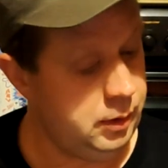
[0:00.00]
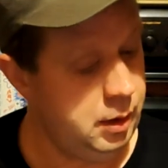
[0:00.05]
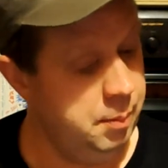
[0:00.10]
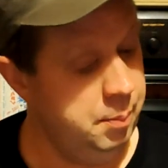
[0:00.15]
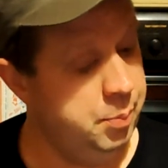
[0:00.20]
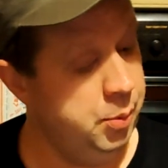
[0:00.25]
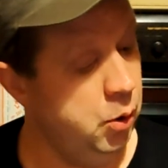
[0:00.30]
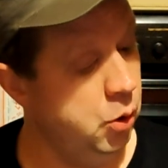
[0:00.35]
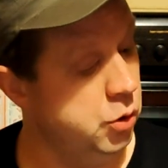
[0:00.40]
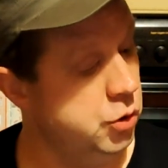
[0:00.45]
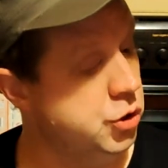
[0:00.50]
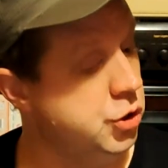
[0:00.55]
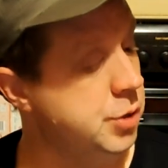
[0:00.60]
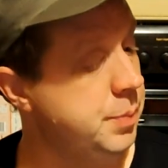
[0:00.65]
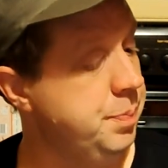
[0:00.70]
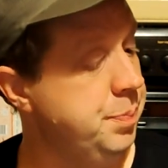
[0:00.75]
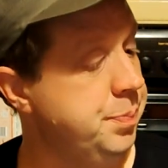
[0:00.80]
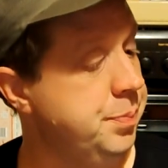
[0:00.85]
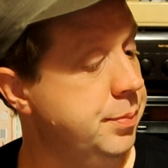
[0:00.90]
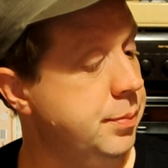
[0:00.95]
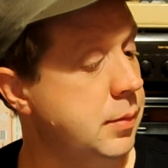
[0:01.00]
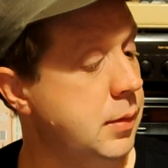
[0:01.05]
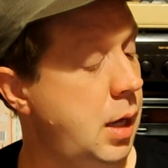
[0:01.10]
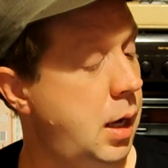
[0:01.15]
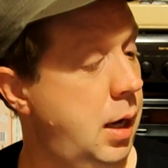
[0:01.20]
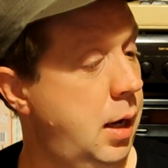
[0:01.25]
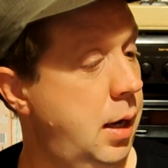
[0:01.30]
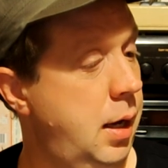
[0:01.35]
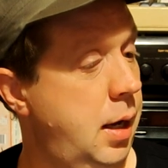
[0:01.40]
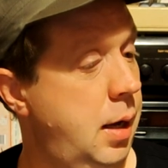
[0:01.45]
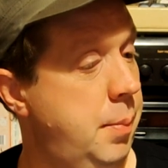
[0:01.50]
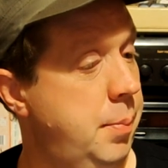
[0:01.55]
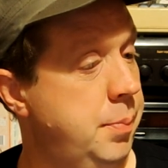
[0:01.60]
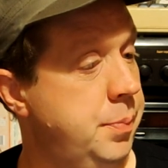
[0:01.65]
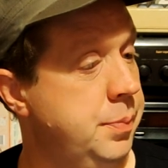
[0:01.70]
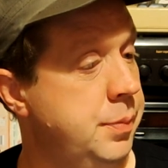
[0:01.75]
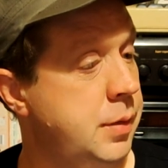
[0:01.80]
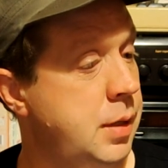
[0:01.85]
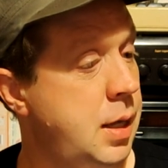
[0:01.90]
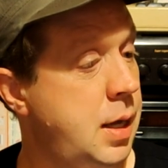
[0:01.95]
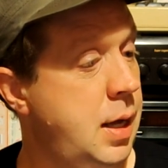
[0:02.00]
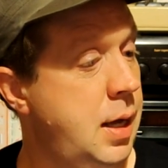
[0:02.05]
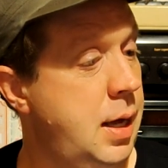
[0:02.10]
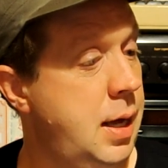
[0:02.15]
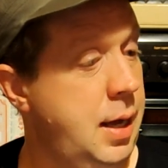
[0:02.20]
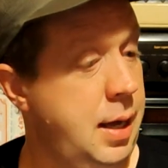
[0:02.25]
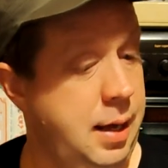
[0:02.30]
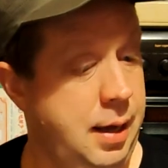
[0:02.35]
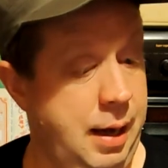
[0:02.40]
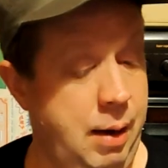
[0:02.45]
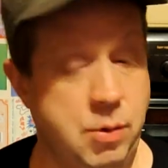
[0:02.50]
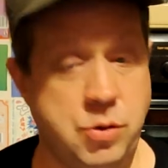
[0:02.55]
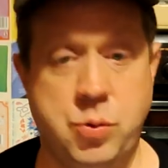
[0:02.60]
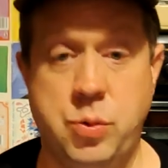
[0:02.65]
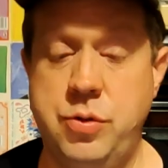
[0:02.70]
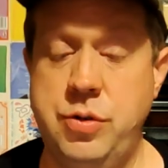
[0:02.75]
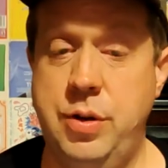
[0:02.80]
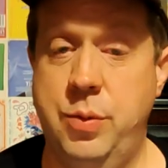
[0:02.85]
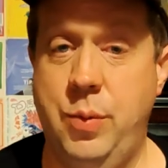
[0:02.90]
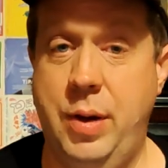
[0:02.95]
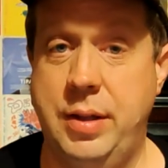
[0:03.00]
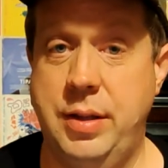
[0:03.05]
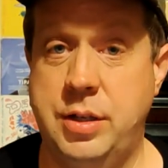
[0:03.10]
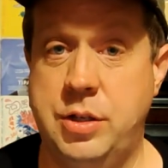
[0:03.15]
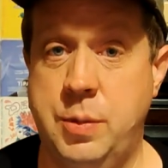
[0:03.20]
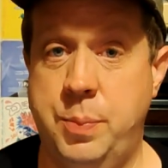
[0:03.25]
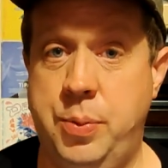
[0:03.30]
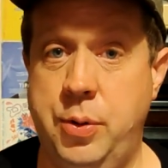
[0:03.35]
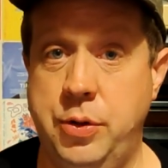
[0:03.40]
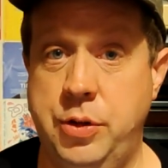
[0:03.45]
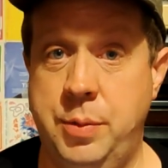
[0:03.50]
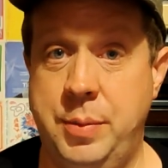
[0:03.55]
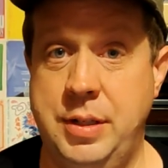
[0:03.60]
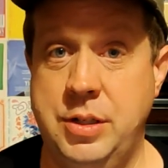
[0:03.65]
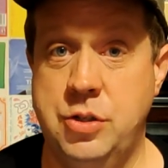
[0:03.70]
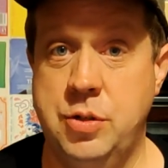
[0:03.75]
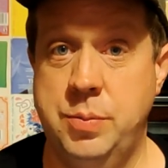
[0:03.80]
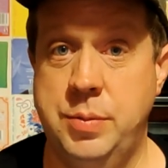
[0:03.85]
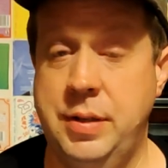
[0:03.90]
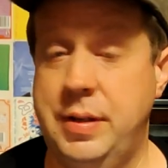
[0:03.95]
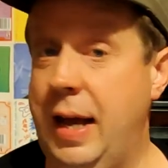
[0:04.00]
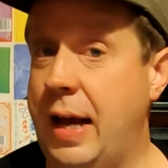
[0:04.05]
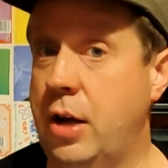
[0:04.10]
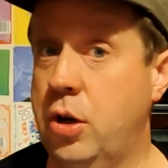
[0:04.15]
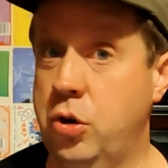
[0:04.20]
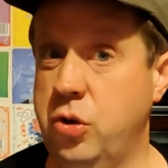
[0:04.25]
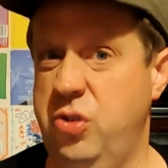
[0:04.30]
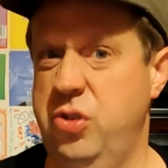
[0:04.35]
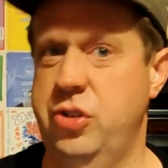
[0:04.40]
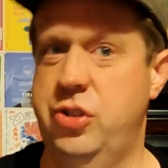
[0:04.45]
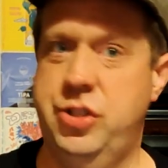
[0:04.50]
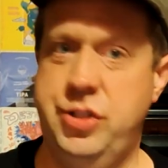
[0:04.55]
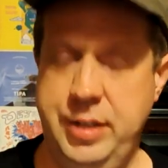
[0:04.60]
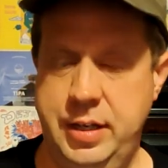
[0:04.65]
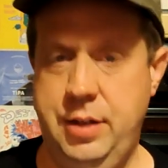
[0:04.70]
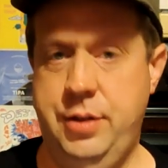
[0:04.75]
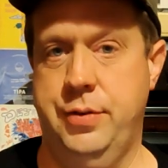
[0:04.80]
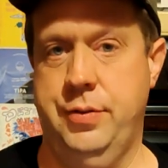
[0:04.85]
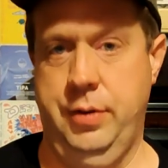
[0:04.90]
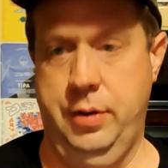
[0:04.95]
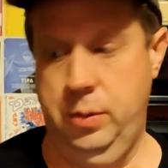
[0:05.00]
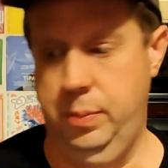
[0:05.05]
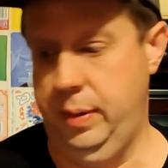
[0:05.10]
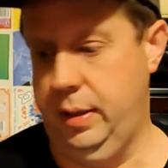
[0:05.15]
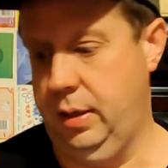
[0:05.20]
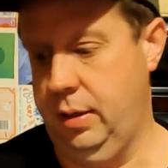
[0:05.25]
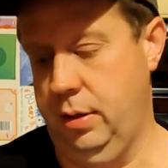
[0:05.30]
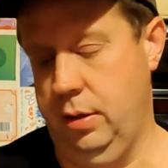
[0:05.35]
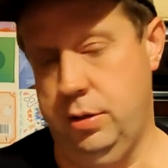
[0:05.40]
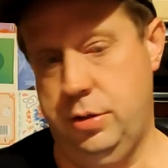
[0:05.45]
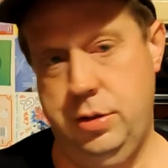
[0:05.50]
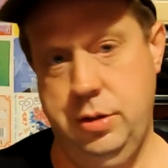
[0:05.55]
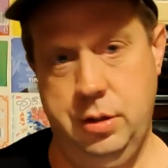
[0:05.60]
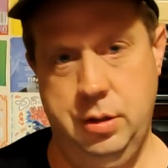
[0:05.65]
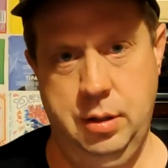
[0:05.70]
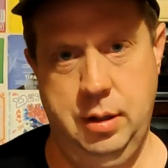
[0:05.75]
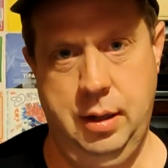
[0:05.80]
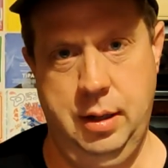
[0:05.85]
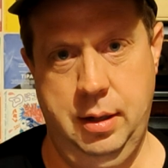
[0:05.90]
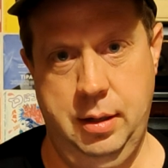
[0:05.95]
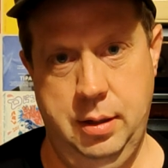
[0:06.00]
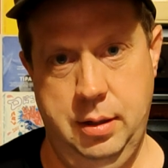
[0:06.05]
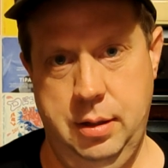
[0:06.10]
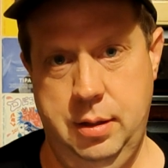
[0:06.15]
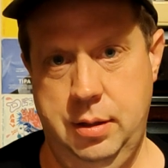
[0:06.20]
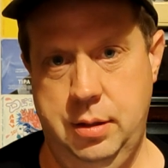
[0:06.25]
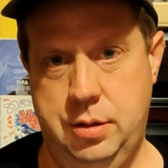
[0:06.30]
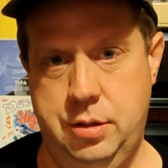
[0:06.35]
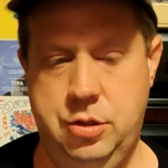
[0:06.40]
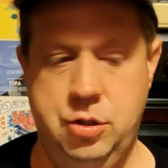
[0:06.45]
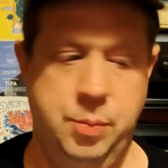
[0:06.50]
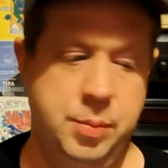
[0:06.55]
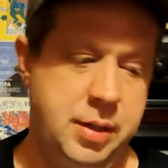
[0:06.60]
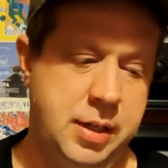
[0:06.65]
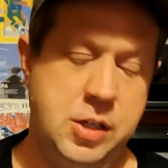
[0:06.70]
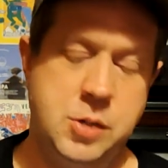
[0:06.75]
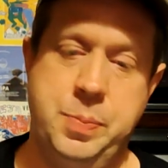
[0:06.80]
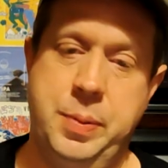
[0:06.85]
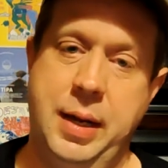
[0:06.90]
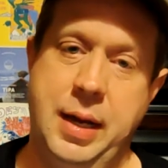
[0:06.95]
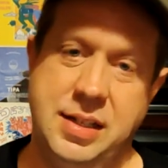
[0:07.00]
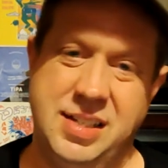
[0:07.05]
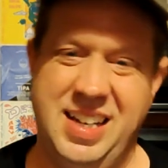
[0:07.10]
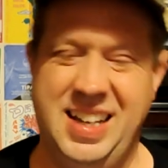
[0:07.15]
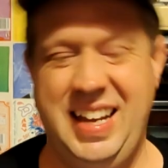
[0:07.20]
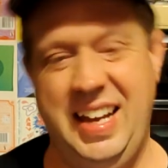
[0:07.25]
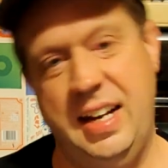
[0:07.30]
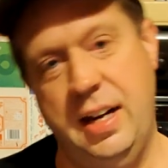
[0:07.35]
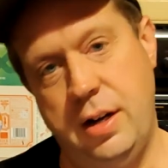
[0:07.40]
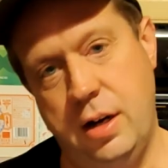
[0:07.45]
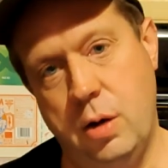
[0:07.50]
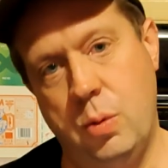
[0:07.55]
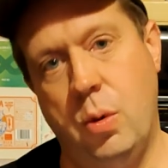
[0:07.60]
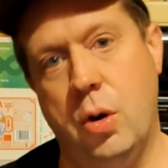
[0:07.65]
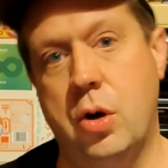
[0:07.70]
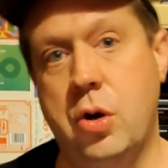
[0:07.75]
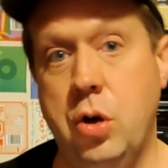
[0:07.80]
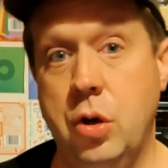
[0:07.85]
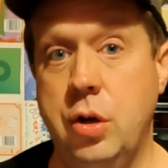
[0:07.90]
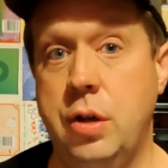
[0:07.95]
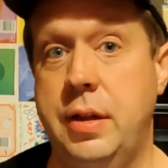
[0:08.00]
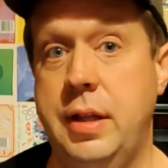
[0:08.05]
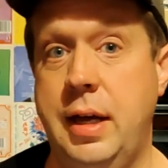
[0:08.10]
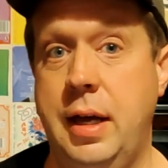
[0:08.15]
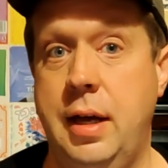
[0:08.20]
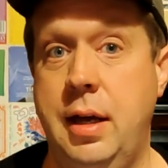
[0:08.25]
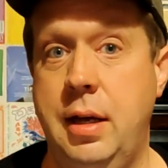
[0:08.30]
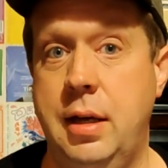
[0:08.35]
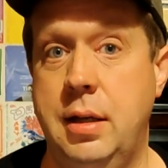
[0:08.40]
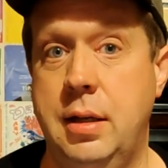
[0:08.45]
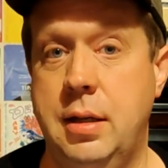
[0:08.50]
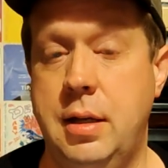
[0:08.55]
But I was wondering whether to put them in something that I couldn't see through, because some of these beers I kind of know what colour they are.